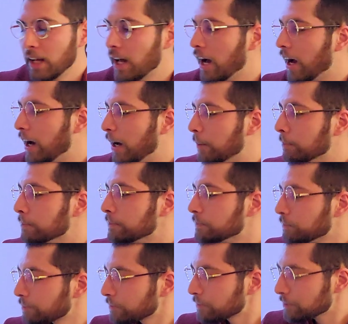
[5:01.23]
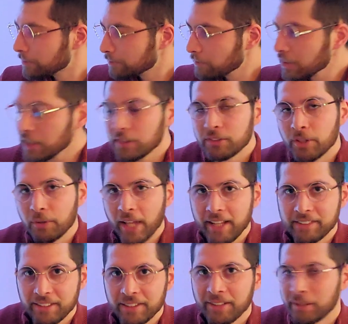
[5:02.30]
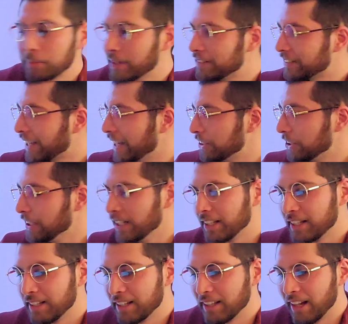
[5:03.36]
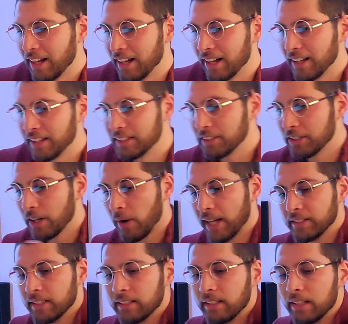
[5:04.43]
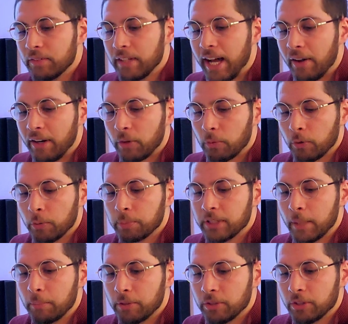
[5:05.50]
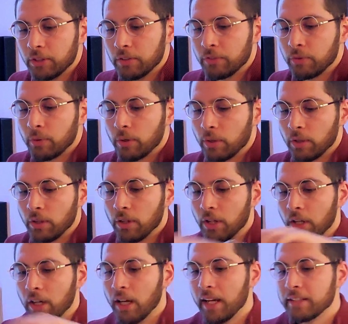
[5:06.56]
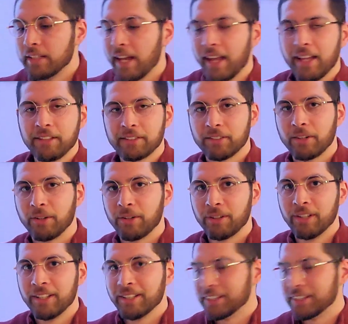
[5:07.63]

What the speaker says: Um, so that's a little bit sketchy, and I did leave it out at room temperature for a day, so